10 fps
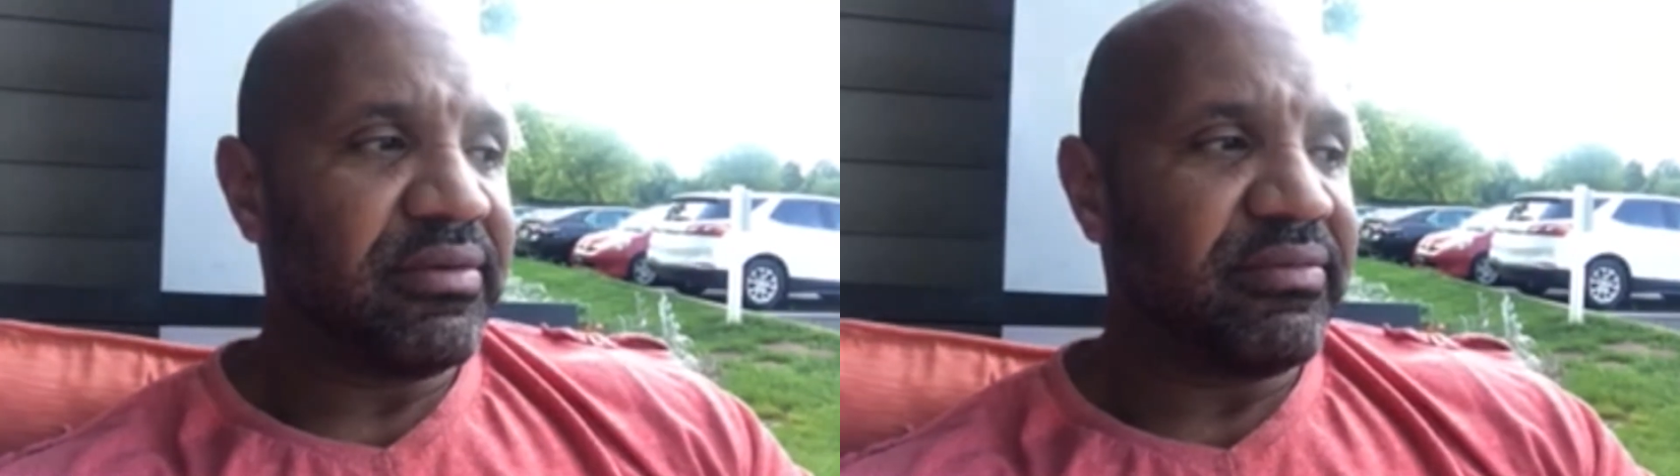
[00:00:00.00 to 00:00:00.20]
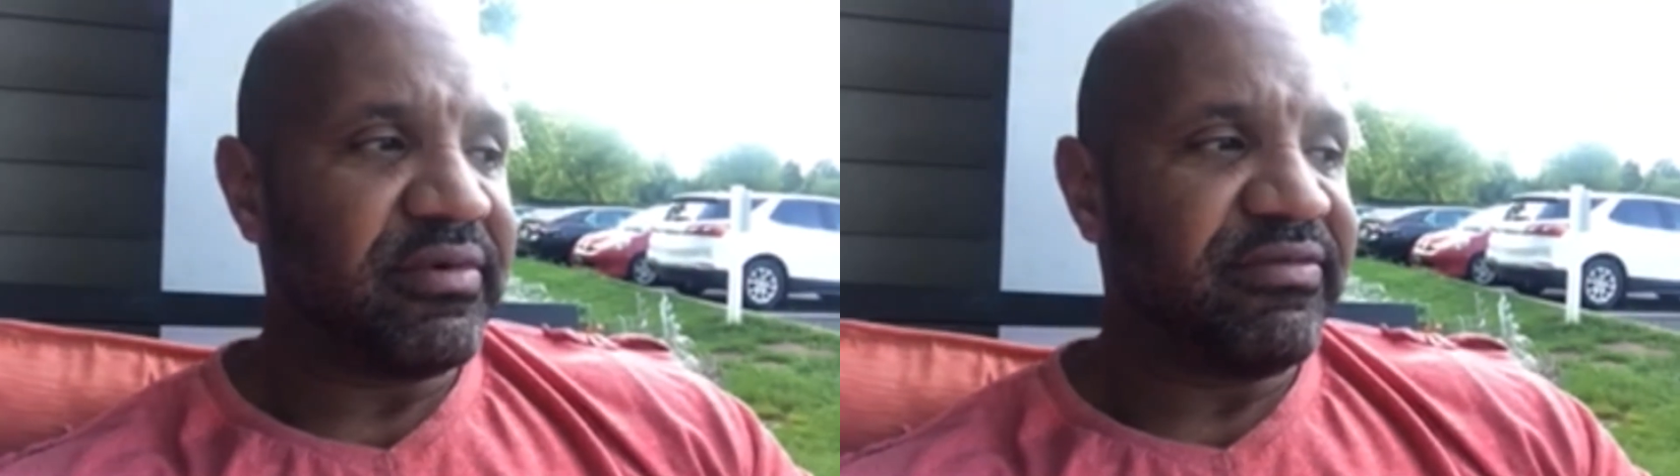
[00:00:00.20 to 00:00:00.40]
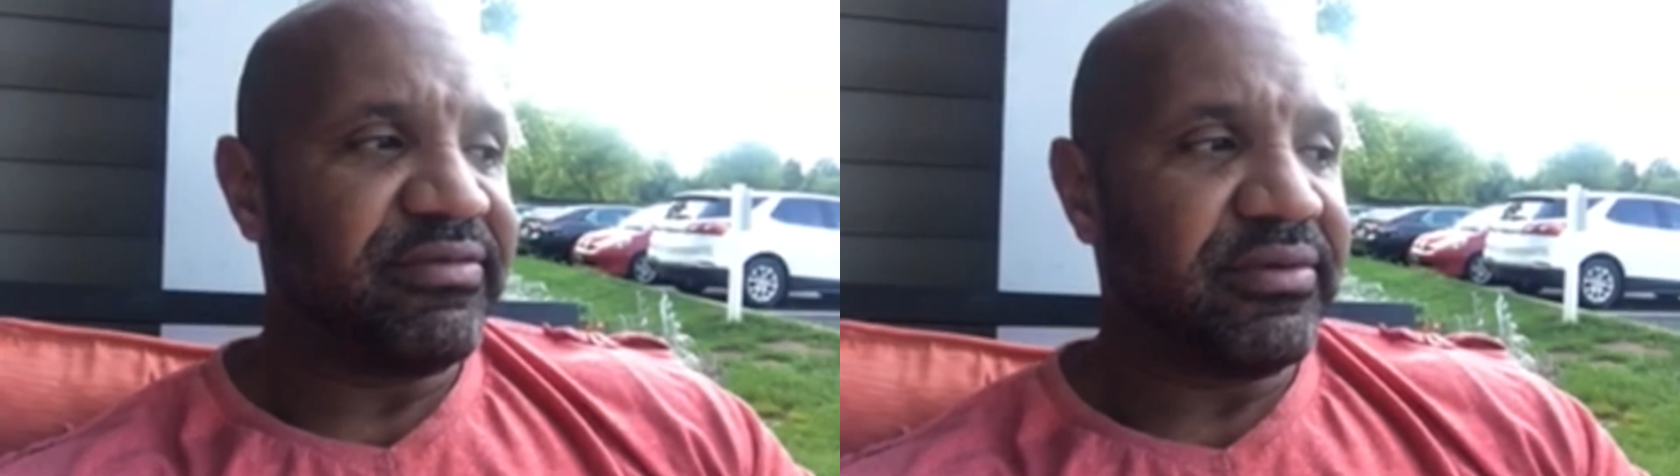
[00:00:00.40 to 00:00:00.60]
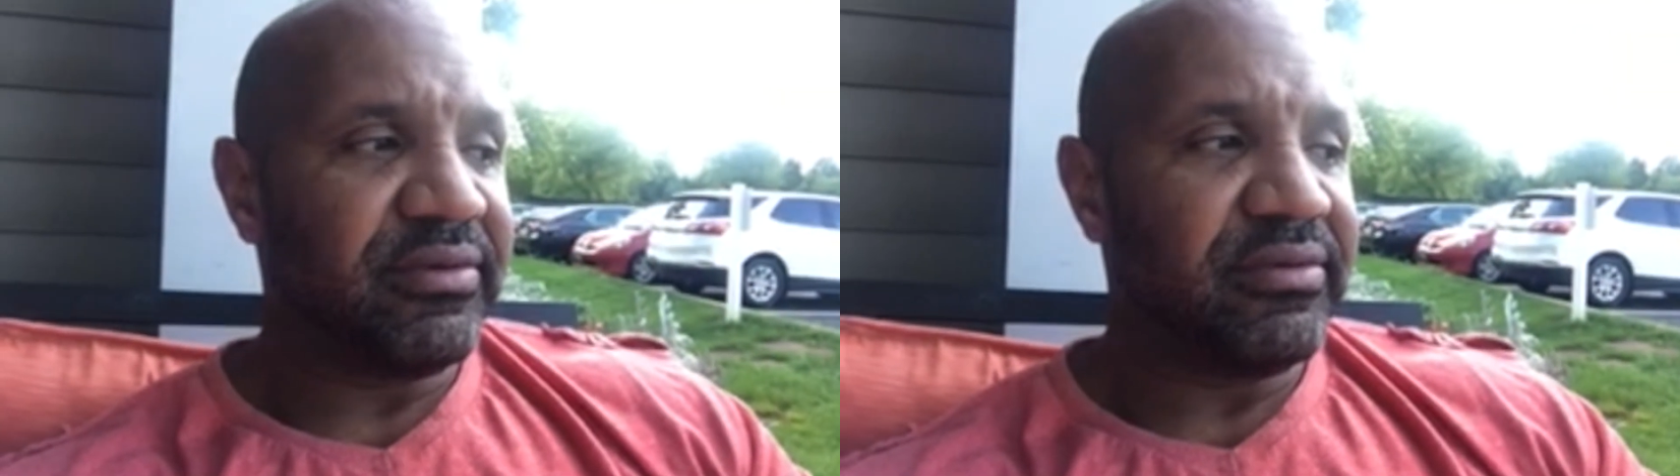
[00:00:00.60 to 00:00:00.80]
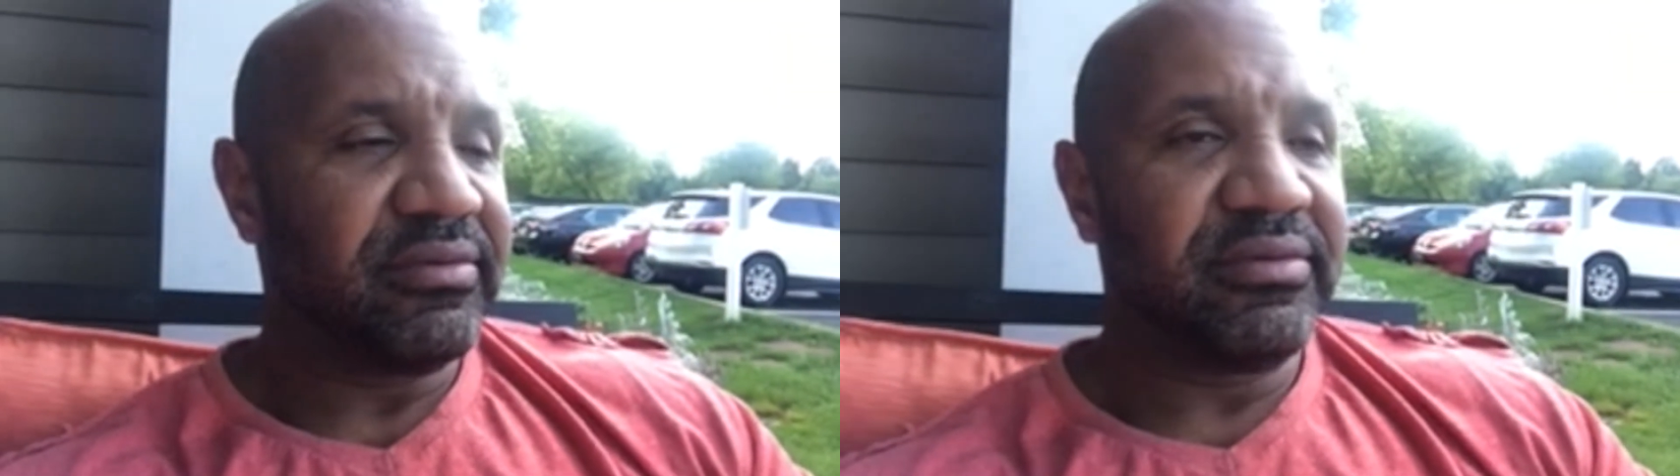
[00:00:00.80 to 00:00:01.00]
I
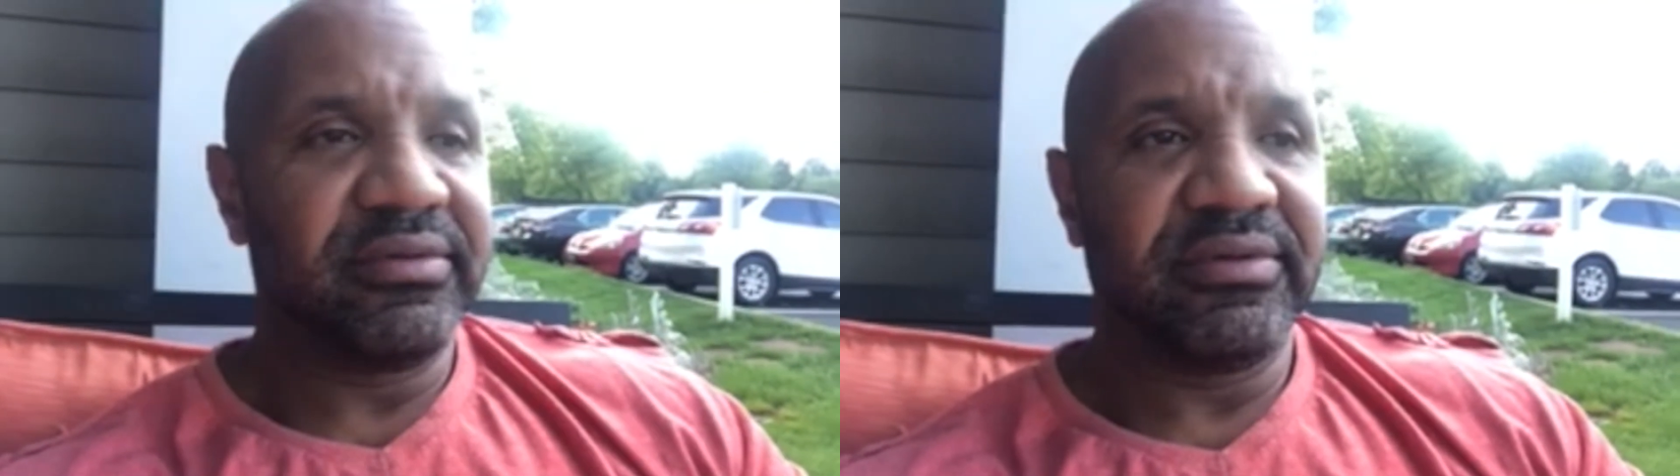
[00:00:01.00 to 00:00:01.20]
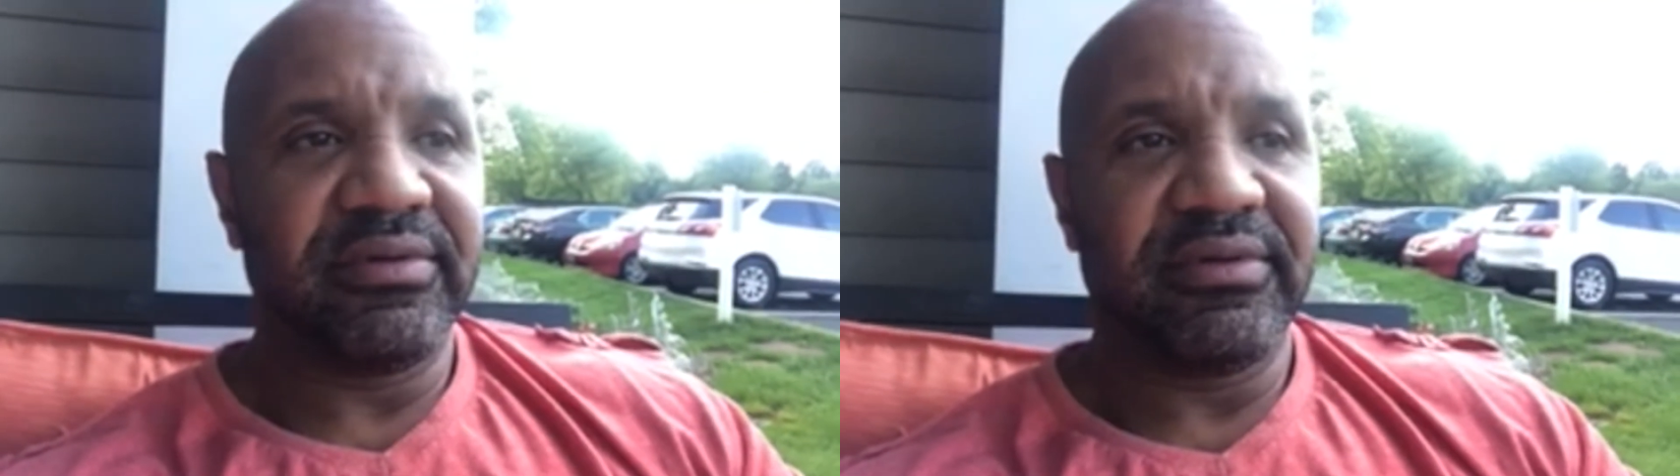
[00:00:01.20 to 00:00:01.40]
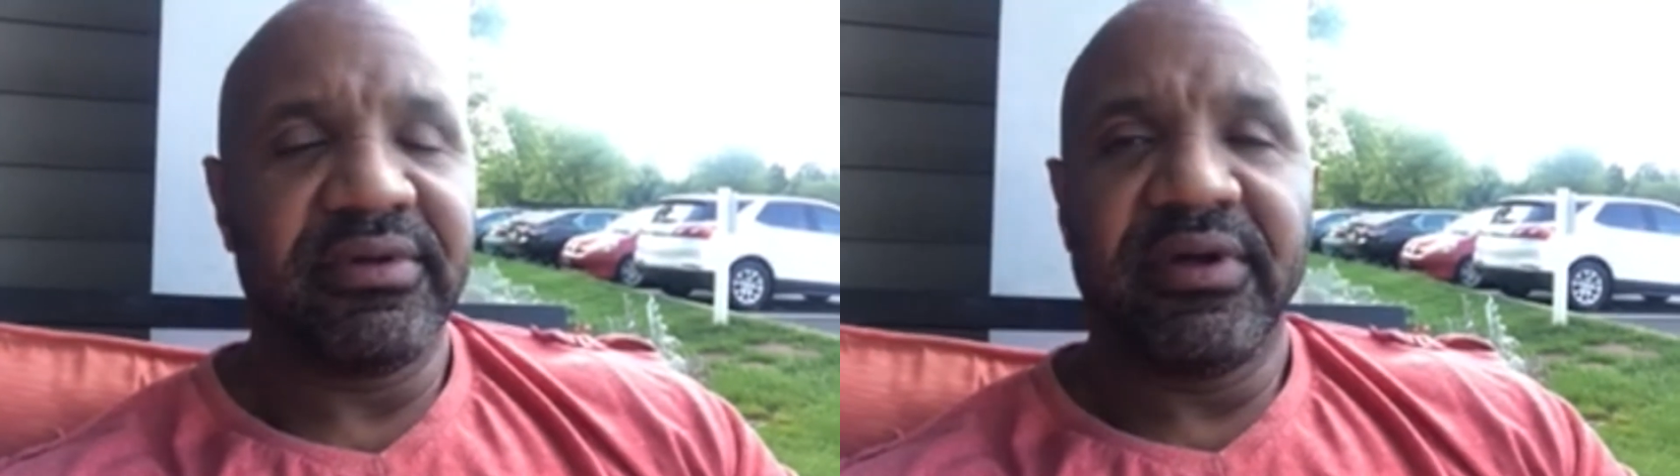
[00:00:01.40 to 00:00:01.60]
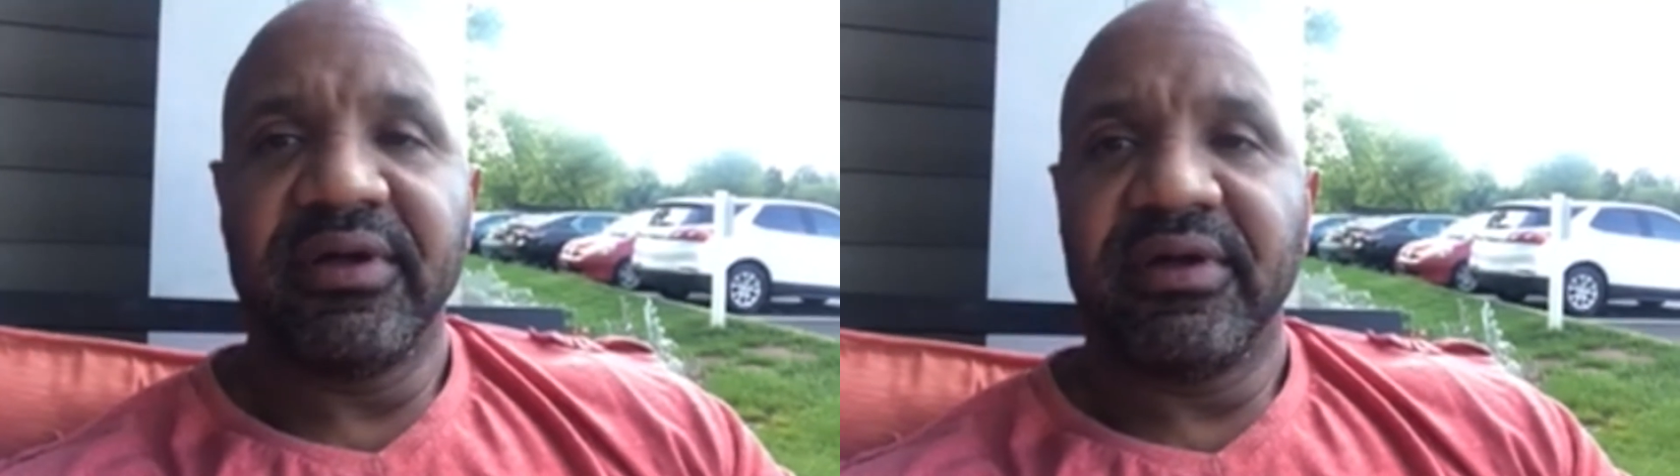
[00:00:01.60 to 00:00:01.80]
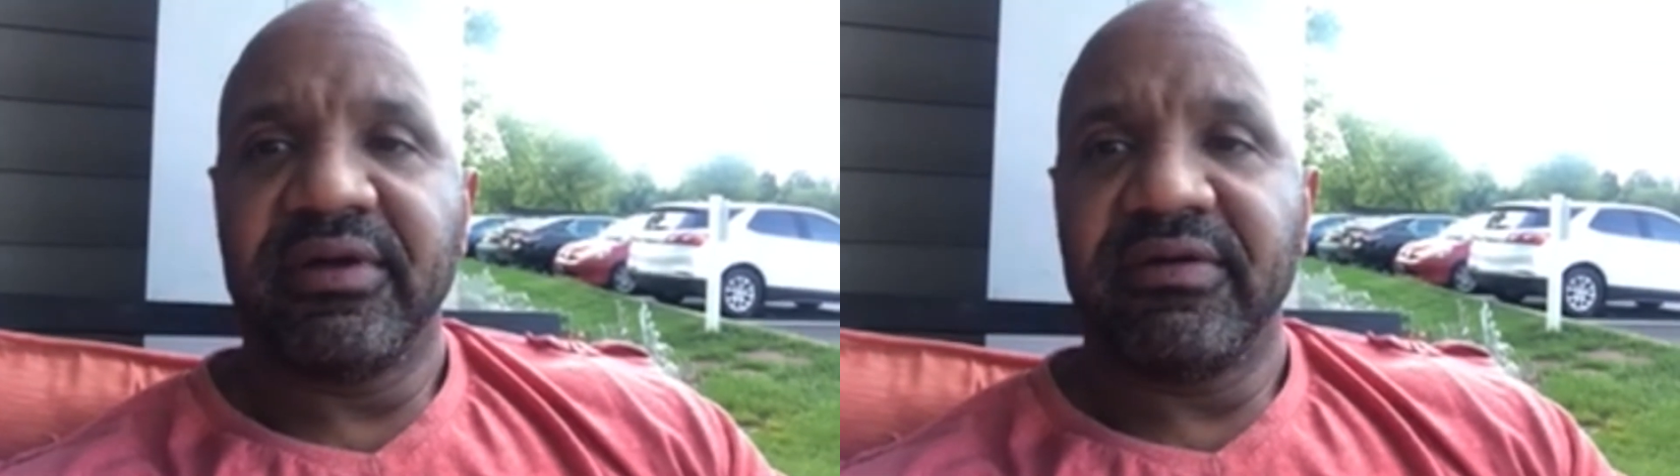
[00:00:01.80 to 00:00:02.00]
feel
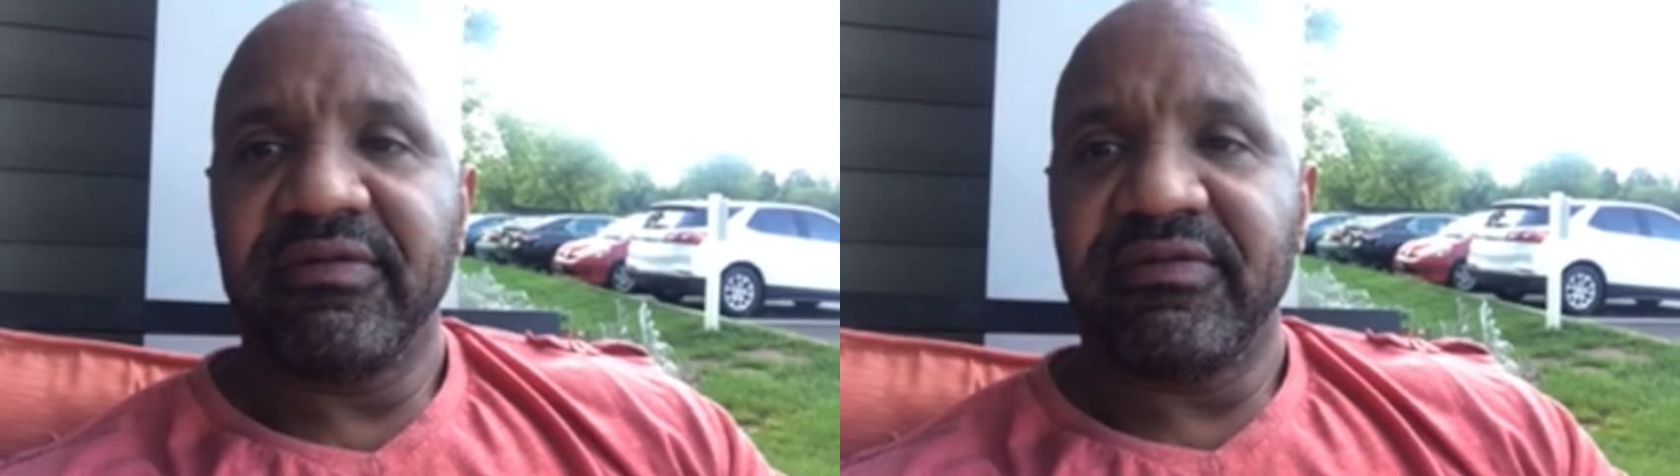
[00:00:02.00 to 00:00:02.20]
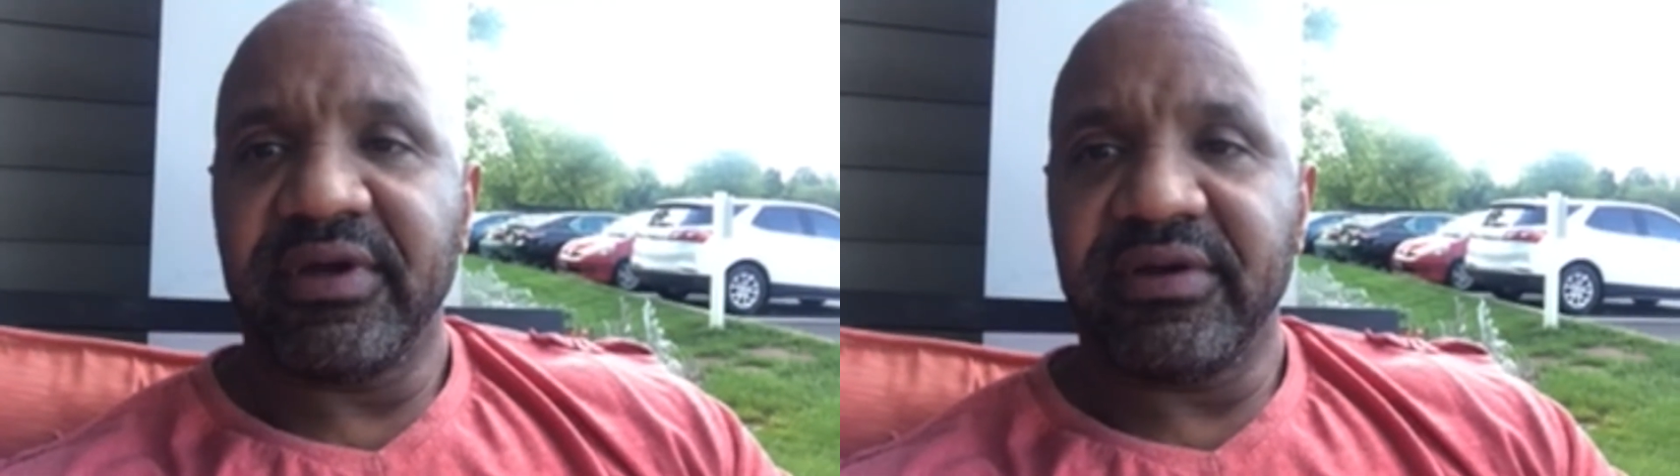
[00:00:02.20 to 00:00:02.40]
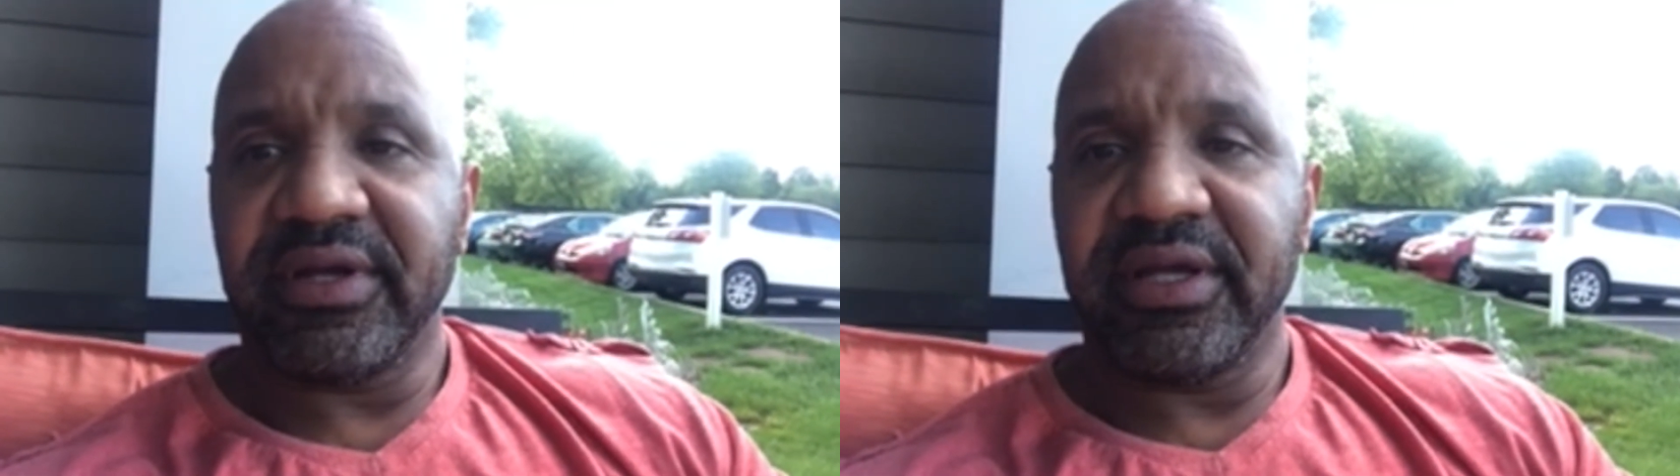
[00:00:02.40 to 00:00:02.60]
very